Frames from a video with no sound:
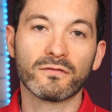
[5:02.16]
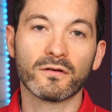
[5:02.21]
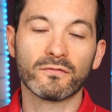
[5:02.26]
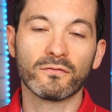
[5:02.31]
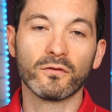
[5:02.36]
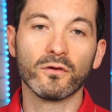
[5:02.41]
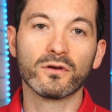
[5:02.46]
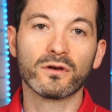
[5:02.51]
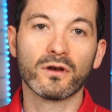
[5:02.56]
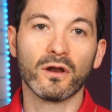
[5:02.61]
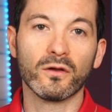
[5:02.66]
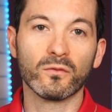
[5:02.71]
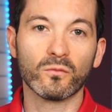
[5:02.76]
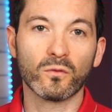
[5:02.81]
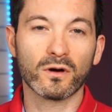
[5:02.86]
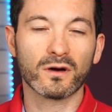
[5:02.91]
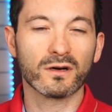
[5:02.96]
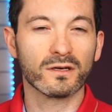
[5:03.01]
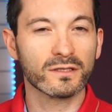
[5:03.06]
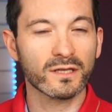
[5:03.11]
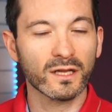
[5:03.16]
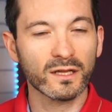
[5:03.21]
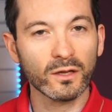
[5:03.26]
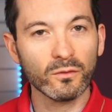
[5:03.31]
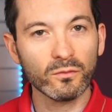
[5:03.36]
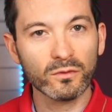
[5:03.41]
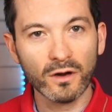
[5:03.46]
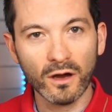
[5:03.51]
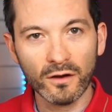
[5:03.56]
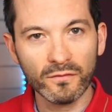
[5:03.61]
for frontline workers that
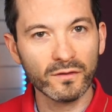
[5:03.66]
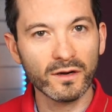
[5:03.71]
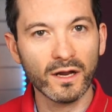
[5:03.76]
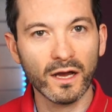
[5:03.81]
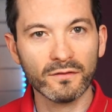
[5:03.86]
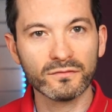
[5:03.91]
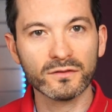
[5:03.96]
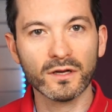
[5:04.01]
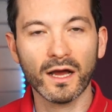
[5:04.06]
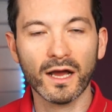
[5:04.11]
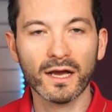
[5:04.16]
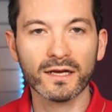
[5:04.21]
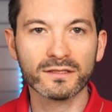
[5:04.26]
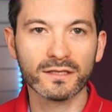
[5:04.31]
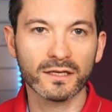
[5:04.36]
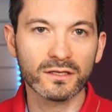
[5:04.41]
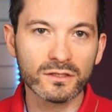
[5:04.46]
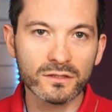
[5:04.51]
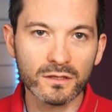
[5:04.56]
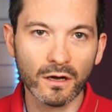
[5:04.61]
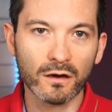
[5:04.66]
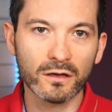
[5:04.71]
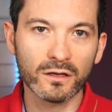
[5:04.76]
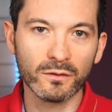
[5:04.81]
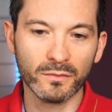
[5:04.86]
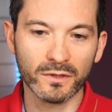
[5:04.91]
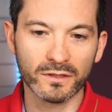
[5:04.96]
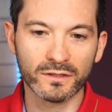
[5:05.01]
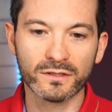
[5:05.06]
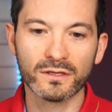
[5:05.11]
they would often have to access
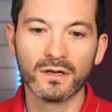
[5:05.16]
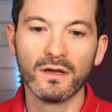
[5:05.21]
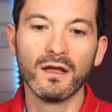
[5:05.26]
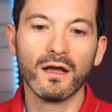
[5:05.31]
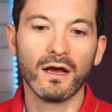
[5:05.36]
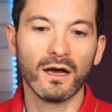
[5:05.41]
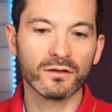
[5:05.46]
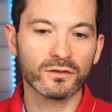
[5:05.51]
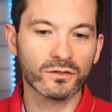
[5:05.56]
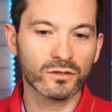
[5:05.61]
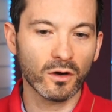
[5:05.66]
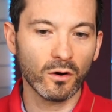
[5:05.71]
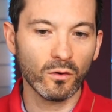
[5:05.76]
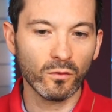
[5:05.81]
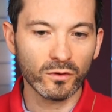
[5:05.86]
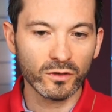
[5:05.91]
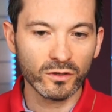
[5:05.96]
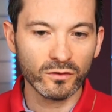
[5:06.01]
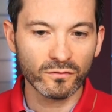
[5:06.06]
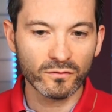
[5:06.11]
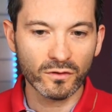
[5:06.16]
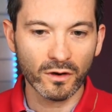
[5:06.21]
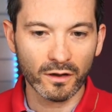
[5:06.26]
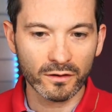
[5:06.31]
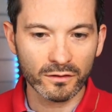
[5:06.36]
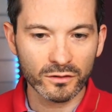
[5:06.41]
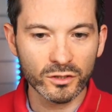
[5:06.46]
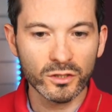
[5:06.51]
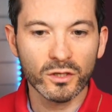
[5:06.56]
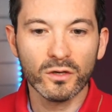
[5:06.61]
documents. And so you've
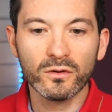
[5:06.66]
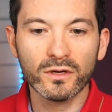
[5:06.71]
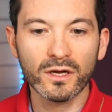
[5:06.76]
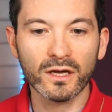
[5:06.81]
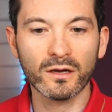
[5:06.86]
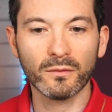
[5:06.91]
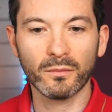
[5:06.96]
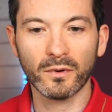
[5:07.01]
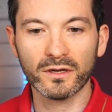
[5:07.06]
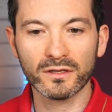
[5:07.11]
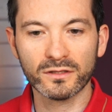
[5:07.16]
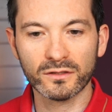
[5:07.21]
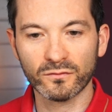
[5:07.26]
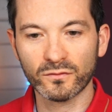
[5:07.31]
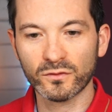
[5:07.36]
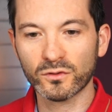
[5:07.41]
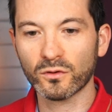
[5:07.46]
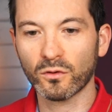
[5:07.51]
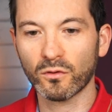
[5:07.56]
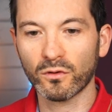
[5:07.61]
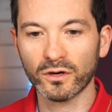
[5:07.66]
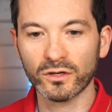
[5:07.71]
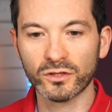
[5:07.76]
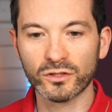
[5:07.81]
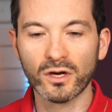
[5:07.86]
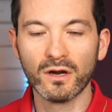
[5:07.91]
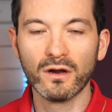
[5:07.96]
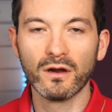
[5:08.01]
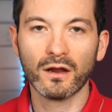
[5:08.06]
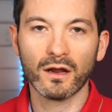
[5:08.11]
got two gigabytes of
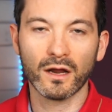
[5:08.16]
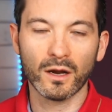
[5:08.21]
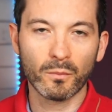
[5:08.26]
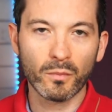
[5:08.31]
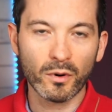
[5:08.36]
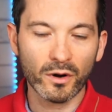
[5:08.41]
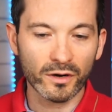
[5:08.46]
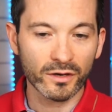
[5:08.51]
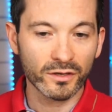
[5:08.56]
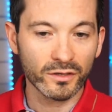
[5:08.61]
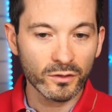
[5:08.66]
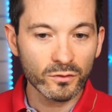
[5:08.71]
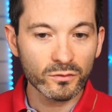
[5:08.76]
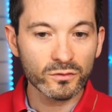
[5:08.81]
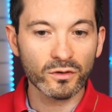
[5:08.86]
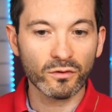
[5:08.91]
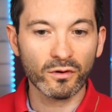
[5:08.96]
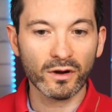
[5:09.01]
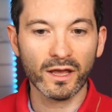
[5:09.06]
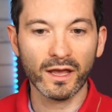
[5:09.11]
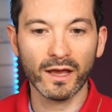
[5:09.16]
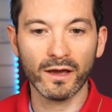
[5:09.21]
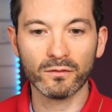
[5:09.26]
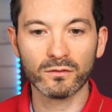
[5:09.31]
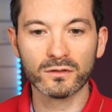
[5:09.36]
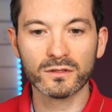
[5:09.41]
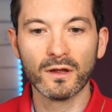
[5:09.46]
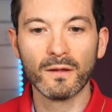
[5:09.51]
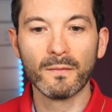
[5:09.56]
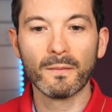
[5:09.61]
storage uh, per user
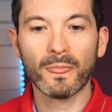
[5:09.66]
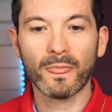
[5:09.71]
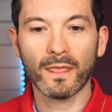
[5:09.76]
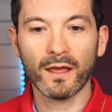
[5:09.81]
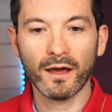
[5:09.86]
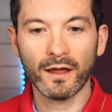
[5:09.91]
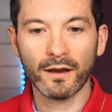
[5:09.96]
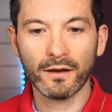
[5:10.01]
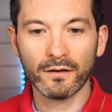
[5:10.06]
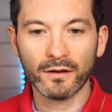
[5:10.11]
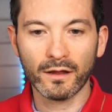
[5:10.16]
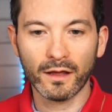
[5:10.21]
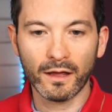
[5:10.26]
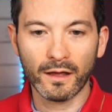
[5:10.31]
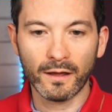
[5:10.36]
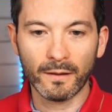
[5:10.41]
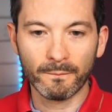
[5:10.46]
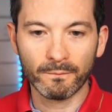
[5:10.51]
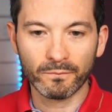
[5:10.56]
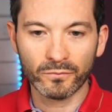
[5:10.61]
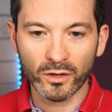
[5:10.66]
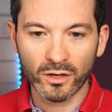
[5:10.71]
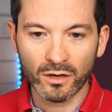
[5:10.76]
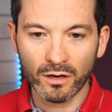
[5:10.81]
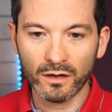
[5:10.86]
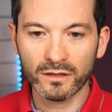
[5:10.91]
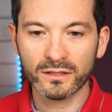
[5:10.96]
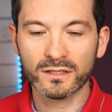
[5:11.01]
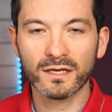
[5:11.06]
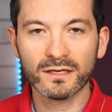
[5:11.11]
account and um, the
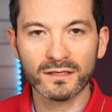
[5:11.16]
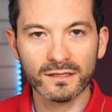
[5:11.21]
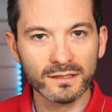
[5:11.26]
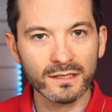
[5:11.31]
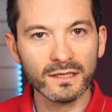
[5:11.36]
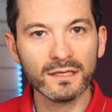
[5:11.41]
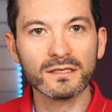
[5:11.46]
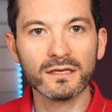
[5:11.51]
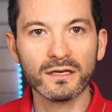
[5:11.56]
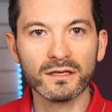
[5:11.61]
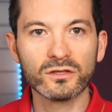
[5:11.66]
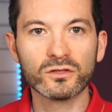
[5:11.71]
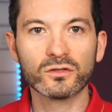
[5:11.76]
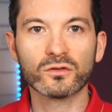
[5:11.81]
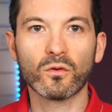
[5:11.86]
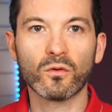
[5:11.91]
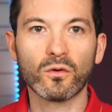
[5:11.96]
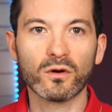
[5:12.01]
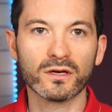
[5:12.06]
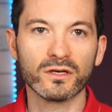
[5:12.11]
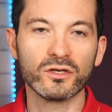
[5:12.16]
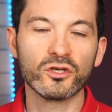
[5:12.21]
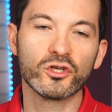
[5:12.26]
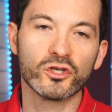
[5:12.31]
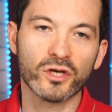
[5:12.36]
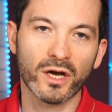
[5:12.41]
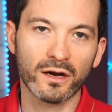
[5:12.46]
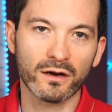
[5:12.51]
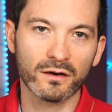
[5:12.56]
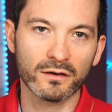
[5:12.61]
content is easily stored and
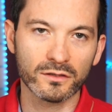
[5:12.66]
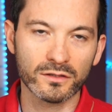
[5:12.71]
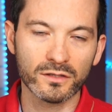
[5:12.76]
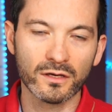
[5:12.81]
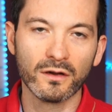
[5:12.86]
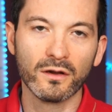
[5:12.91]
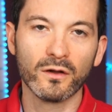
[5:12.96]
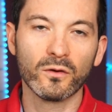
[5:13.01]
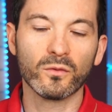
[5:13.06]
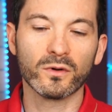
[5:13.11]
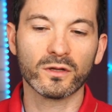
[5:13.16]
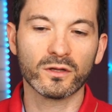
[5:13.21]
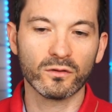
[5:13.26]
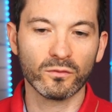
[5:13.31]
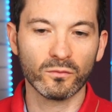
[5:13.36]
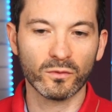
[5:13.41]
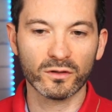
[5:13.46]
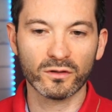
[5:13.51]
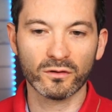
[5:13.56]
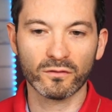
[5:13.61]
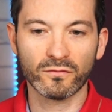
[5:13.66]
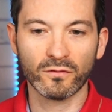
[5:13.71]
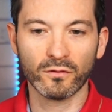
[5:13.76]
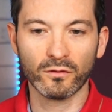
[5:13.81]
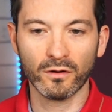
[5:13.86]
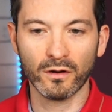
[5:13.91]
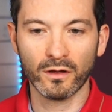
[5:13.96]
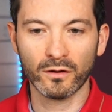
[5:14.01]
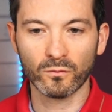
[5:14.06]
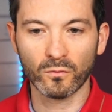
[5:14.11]
shared with, with your
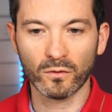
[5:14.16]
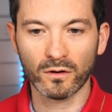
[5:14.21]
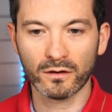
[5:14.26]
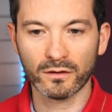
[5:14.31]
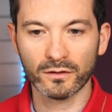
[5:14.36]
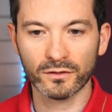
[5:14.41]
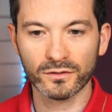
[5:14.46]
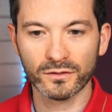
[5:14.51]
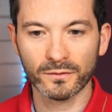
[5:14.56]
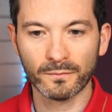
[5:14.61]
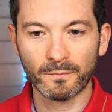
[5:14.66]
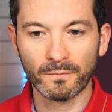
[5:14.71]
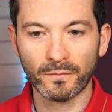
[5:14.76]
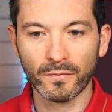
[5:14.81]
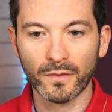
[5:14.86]
frontline workers.